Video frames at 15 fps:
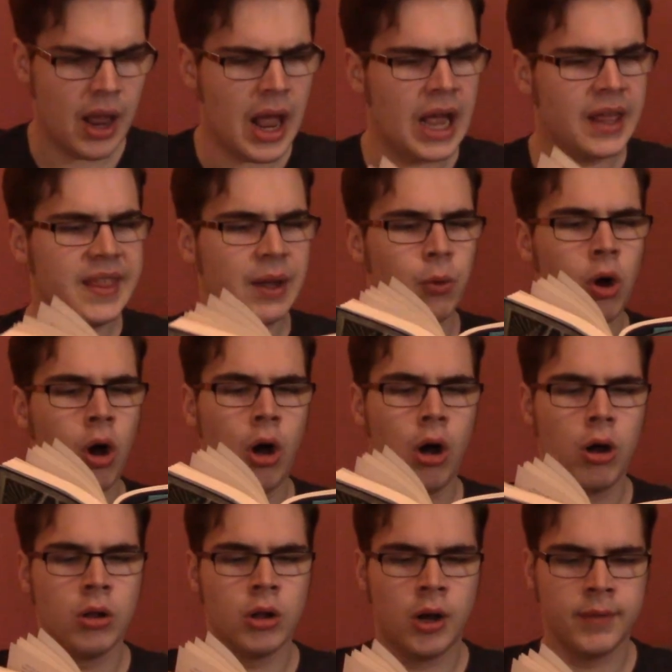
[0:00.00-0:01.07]
They were
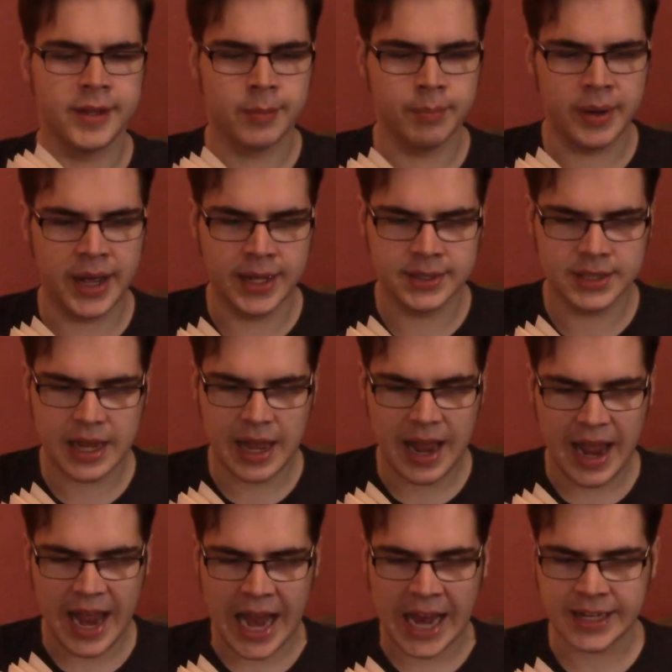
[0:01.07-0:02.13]
all on their beds,
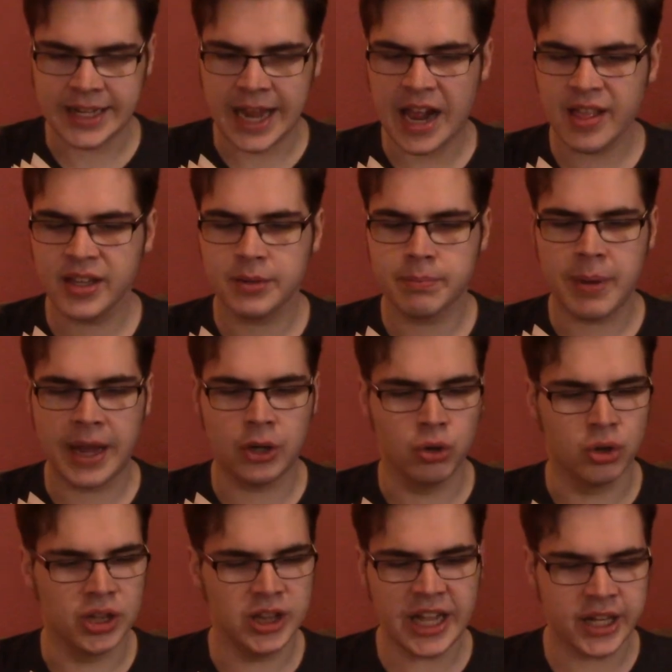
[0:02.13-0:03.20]
and gallant
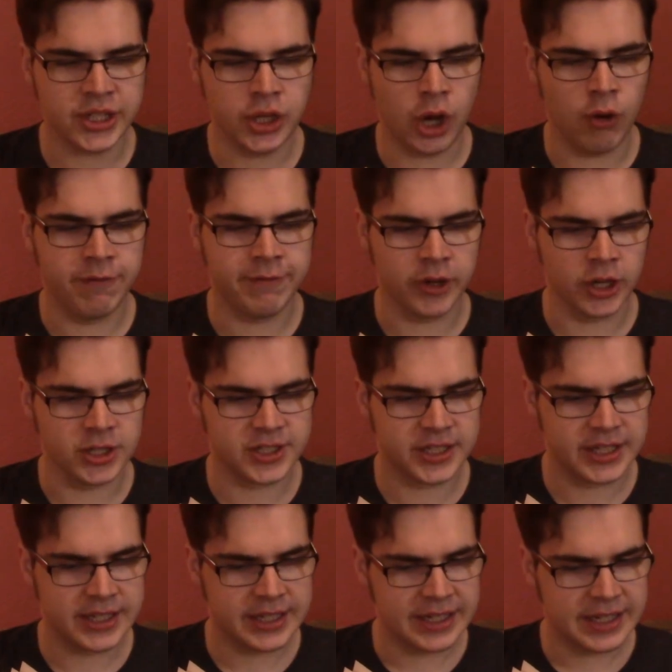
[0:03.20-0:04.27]
Michael let go first.
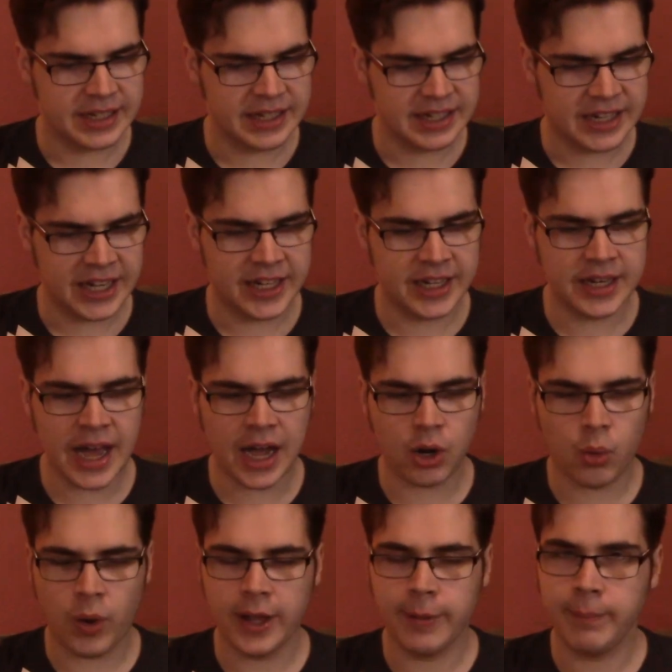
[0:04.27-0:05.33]
He did not
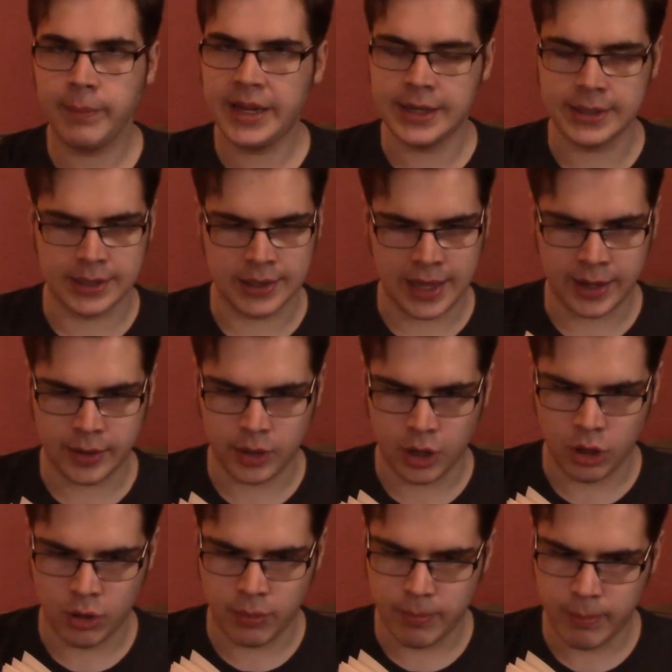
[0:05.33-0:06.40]
quite mean to let
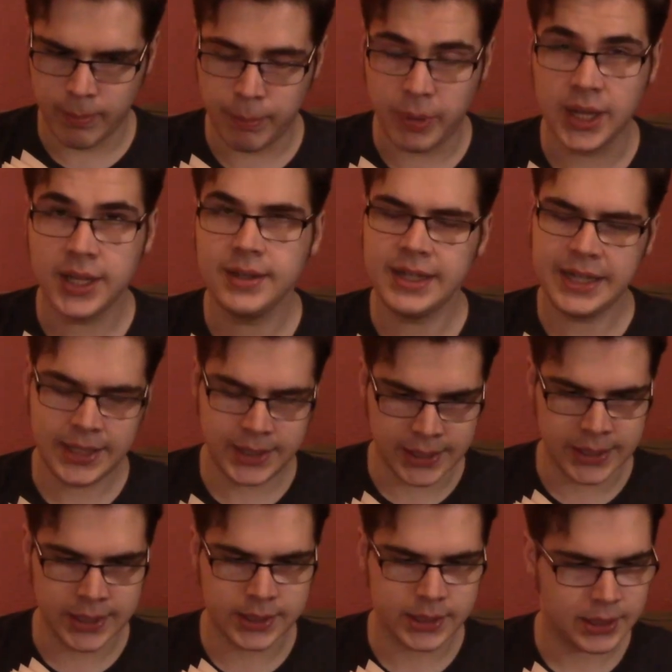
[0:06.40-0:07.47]
go, but he did
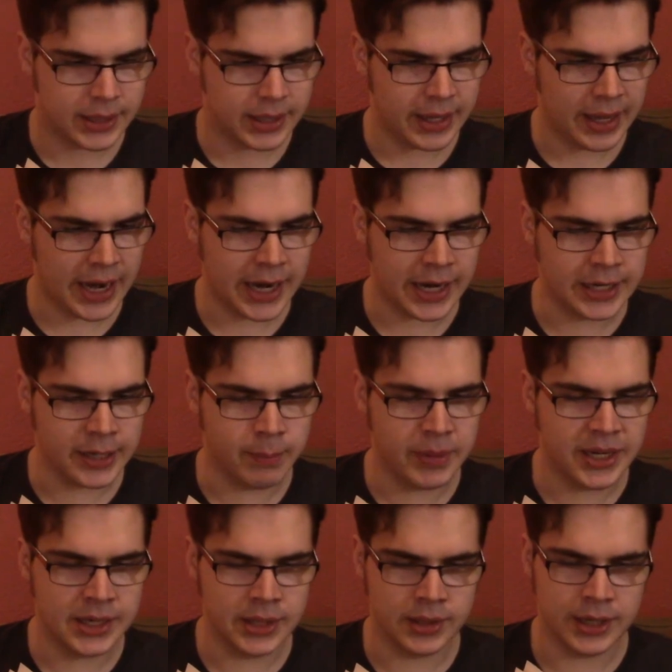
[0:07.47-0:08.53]
it, and
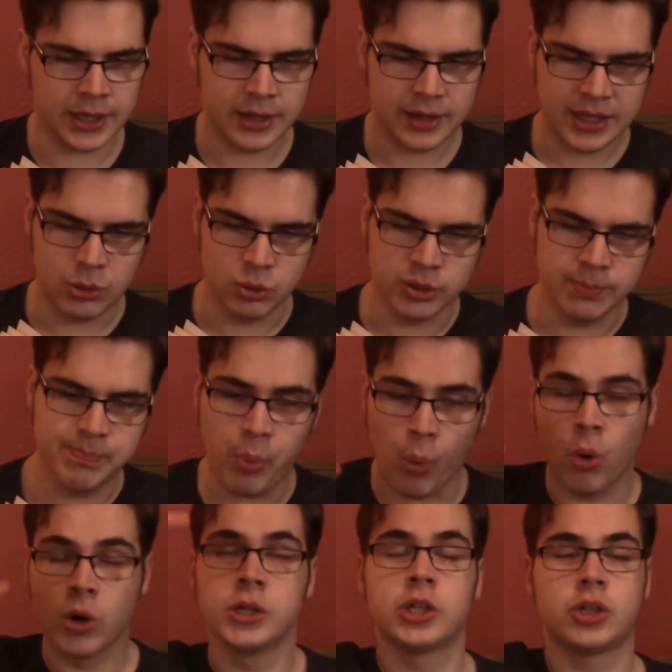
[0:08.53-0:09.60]
immediately he was
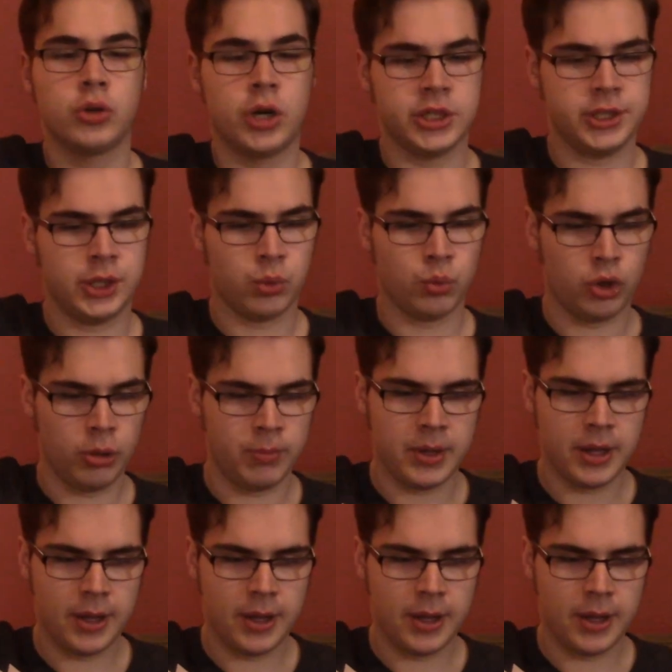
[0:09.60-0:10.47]
borne across the room.